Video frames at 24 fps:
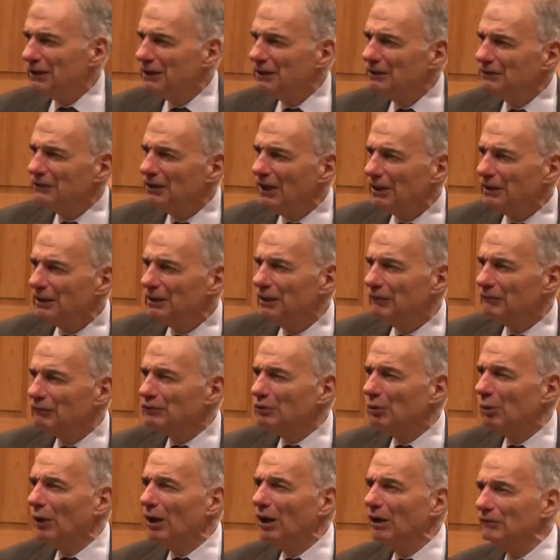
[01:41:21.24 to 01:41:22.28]
Kentucky of
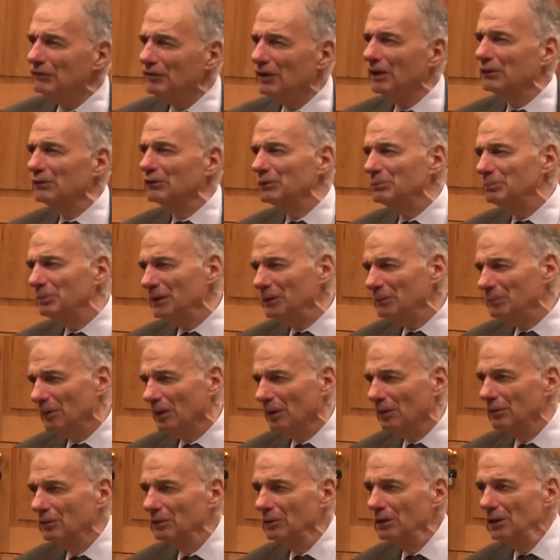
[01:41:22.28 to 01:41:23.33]
1,200
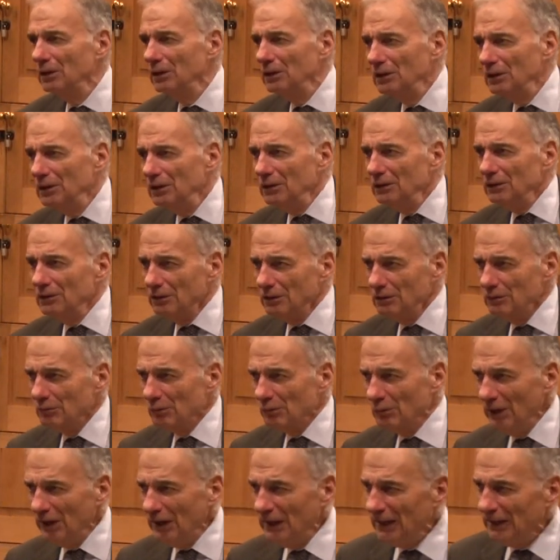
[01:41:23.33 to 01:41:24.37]
people
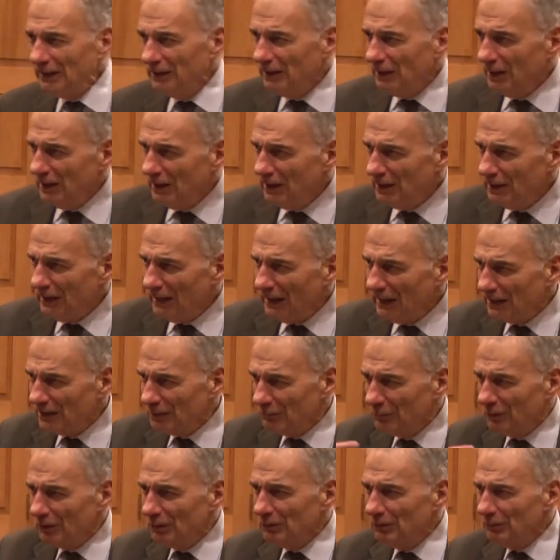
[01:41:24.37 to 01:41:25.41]
ran an
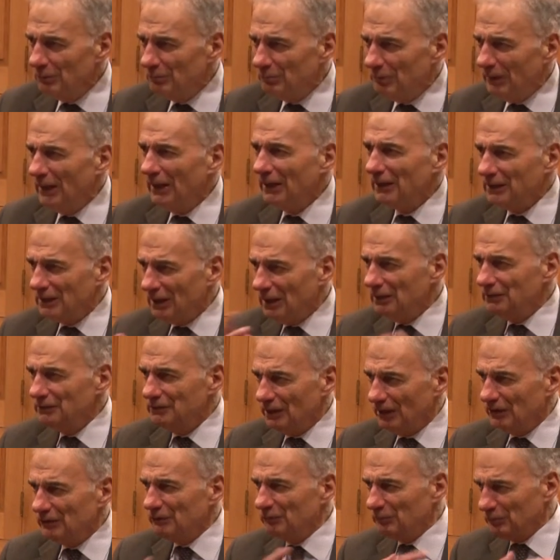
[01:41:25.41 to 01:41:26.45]
animal pet
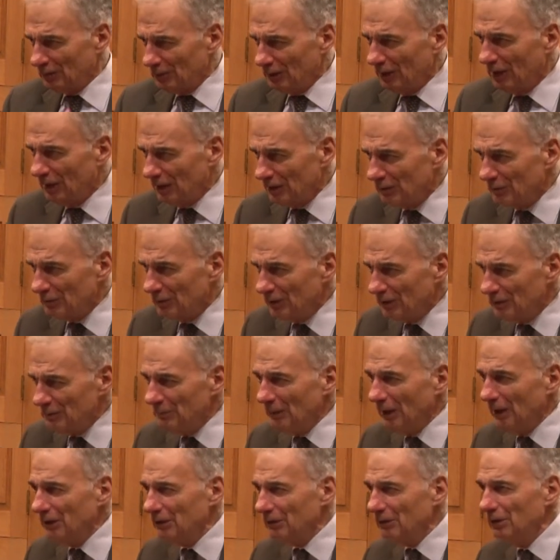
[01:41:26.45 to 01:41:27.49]
contest for honorary
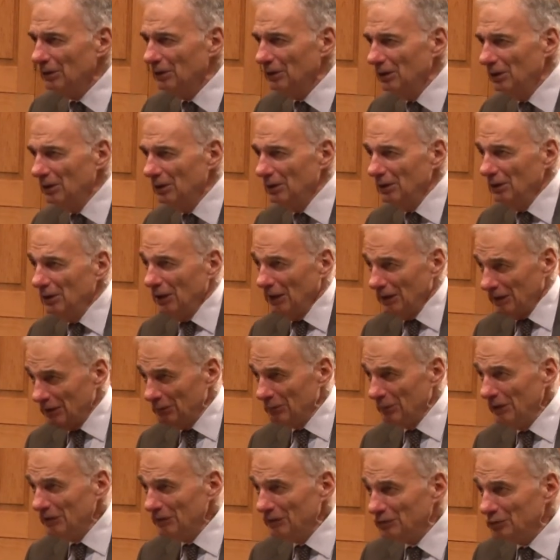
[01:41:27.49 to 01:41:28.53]
mayor, and they
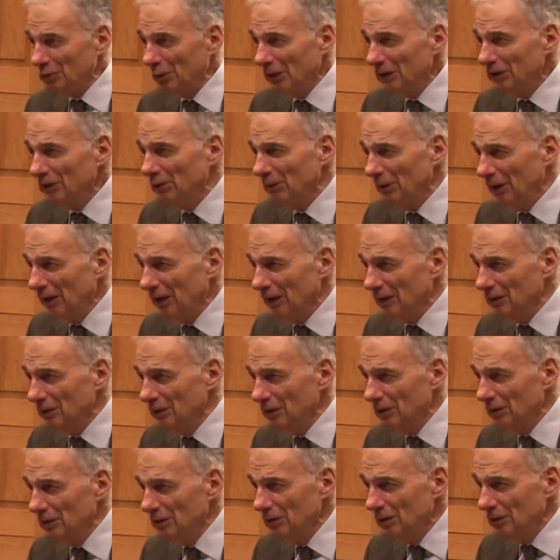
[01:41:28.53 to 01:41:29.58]
raised 20 grand.
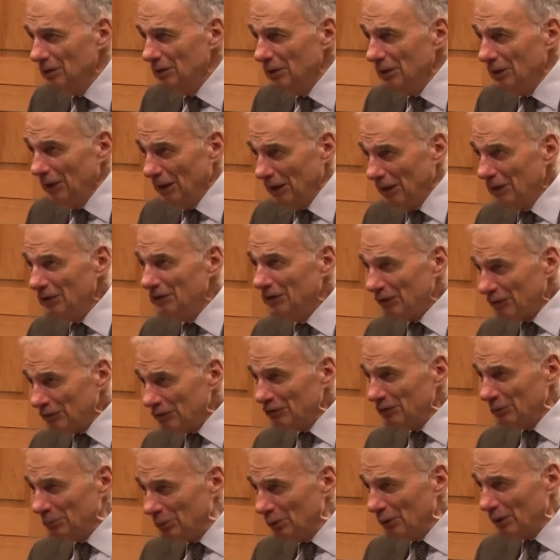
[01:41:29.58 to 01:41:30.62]
This
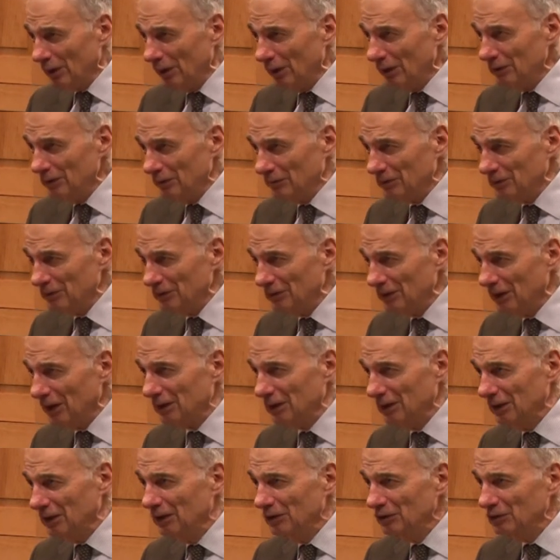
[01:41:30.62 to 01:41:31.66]
is a poor area of
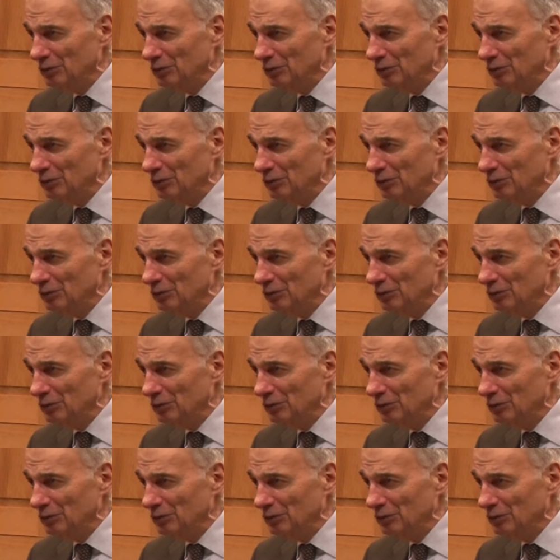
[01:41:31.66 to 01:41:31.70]
Kentucky.